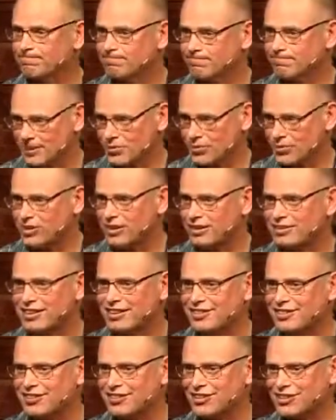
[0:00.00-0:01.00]
That's what it's led
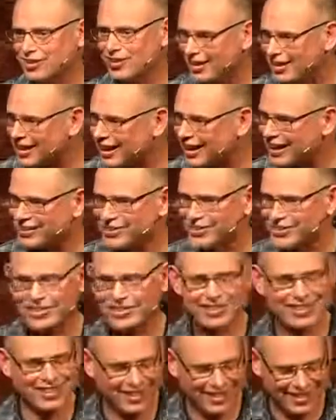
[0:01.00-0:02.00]
to, and that's
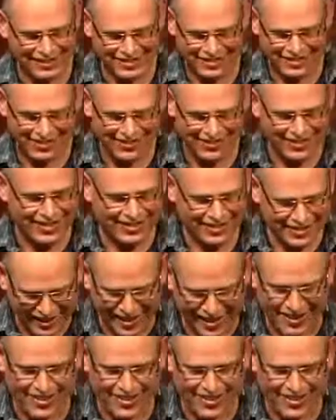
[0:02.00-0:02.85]
Whisker. So